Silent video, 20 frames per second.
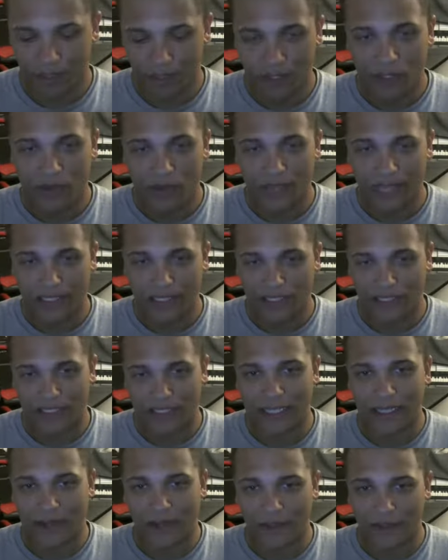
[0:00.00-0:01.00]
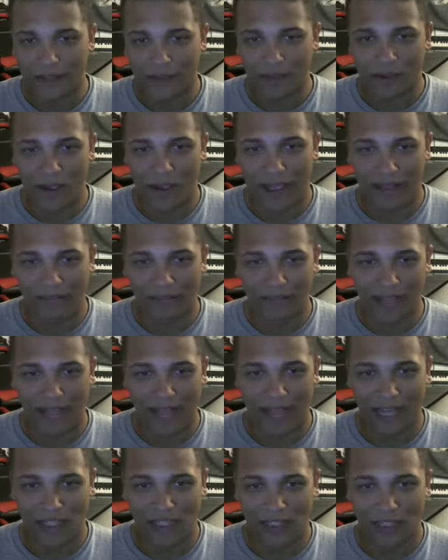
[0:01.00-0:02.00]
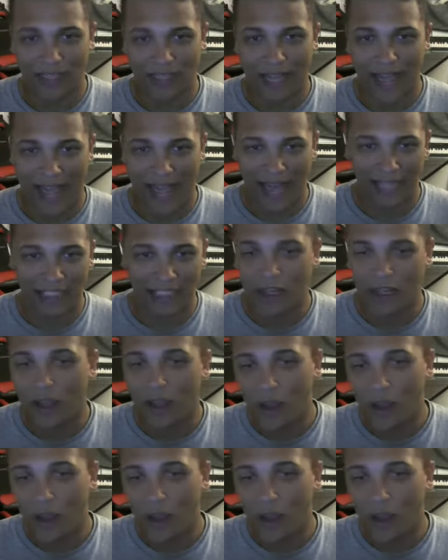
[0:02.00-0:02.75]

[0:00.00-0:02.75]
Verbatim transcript: you can't just get on them you have to actually ask